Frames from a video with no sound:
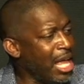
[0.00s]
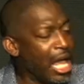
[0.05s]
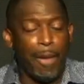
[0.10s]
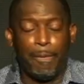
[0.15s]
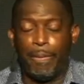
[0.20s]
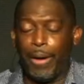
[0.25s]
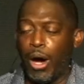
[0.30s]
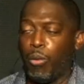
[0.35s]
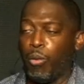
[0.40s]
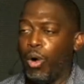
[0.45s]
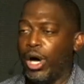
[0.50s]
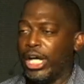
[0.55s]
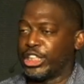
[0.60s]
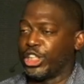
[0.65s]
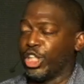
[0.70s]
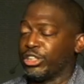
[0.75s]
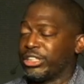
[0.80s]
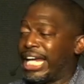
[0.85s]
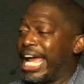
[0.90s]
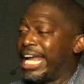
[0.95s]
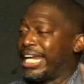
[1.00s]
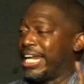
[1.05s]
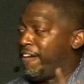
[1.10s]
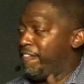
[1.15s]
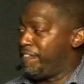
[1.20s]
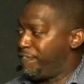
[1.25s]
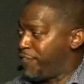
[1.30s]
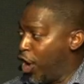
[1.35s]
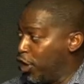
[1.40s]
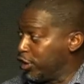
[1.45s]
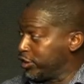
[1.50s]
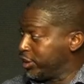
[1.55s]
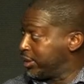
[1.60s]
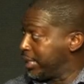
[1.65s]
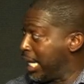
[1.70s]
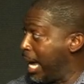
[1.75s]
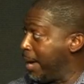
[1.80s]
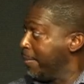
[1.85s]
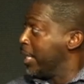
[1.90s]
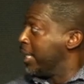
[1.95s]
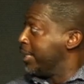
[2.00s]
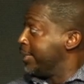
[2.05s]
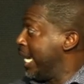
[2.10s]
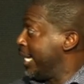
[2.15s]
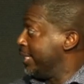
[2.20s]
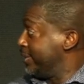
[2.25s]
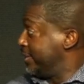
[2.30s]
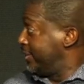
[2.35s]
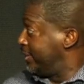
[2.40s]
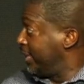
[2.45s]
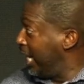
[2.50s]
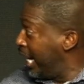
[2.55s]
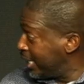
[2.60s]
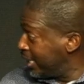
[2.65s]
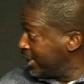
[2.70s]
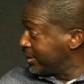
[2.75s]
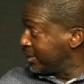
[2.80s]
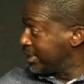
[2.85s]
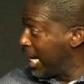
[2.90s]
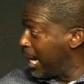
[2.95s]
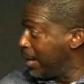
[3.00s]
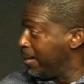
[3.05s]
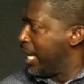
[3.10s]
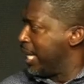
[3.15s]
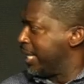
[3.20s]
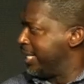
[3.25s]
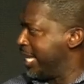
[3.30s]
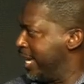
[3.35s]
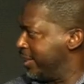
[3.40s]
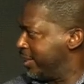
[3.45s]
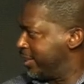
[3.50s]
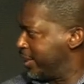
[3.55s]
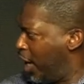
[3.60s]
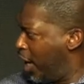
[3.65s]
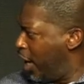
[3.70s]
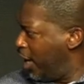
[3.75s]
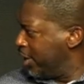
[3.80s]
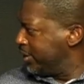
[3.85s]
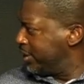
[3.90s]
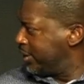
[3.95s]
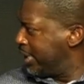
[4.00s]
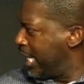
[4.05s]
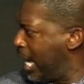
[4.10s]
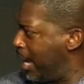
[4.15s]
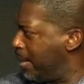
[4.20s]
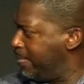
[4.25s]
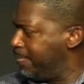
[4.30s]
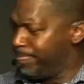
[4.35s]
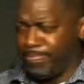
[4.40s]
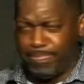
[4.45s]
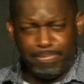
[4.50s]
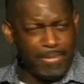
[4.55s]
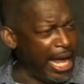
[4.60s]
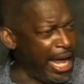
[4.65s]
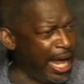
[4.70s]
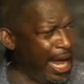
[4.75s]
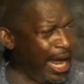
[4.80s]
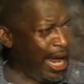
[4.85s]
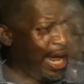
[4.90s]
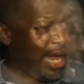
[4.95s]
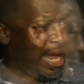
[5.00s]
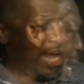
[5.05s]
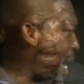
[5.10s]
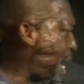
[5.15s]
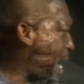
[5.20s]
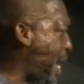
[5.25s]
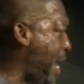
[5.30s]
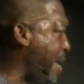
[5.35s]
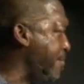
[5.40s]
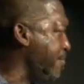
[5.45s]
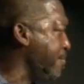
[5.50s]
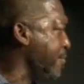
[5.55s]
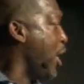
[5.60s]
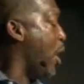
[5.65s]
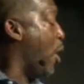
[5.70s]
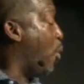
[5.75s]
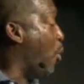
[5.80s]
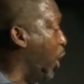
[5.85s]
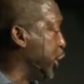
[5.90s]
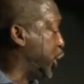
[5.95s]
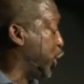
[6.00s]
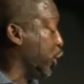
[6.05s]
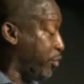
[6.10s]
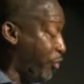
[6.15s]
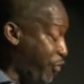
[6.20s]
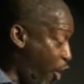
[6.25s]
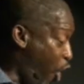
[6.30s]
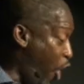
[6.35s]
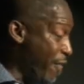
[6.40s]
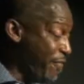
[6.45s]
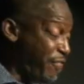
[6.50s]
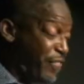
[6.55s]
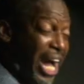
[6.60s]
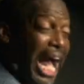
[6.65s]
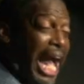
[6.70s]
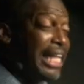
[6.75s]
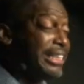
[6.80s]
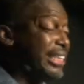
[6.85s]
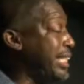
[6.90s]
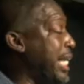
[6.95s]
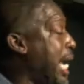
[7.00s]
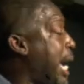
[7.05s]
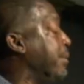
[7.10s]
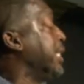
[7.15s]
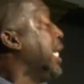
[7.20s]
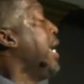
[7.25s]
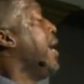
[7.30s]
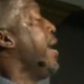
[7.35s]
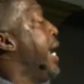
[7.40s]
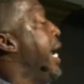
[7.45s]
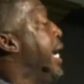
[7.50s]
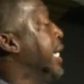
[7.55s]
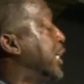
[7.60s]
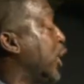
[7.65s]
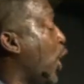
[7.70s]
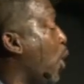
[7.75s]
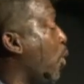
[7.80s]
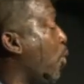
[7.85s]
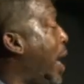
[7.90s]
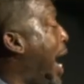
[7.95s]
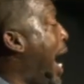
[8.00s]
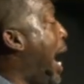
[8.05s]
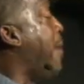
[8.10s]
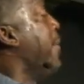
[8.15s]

But once you take that first step, that second step, that third step, man, once you four and five steps, it's a wrap.